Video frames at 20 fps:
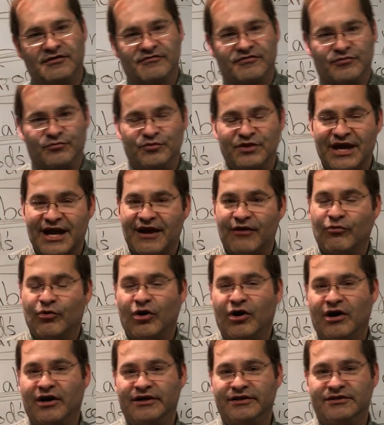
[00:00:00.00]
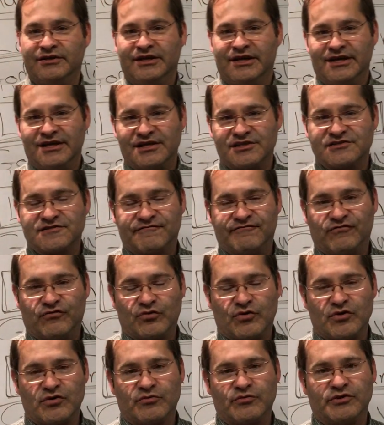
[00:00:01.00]
From now on, it's
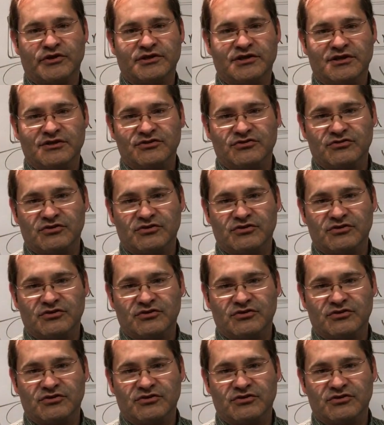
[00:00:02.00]
forward